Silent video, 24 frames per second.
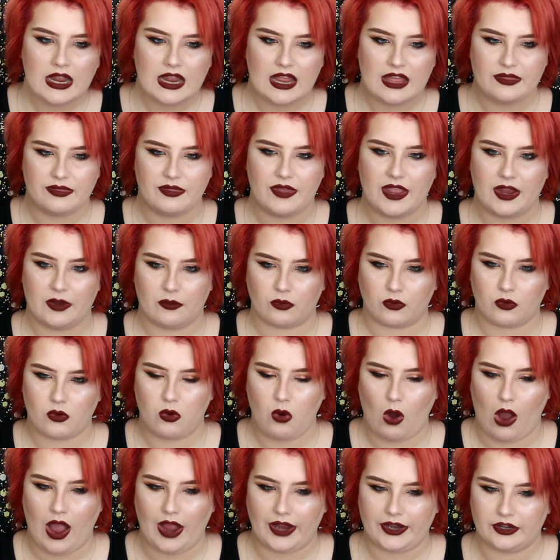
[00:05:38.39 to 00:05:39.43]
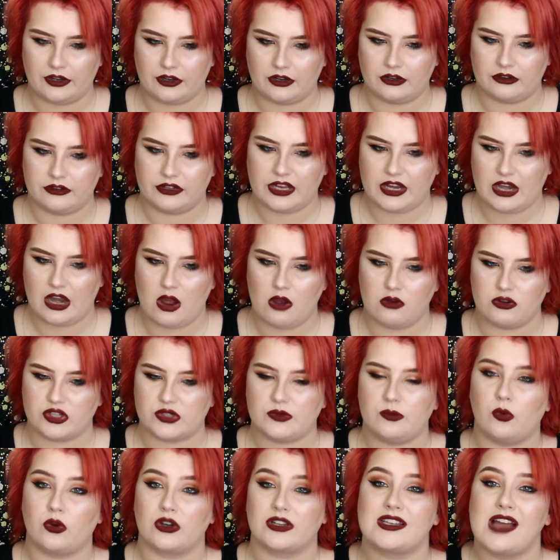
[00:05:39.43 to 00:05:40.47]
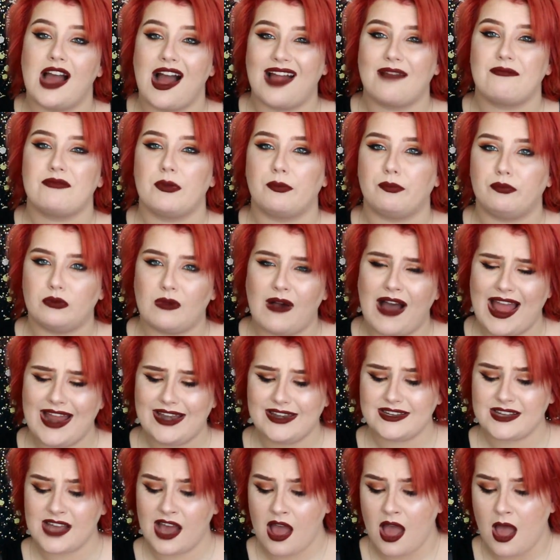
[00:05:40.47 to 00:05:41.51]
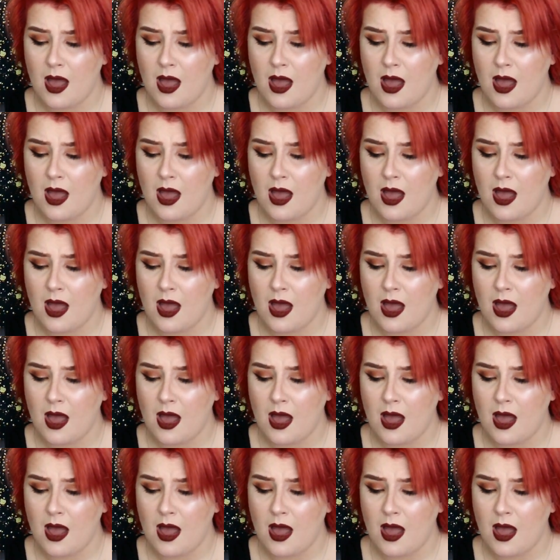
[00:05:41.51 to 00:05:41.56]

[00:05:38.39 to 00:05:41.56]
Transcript: and they require, you know, some more time to blend.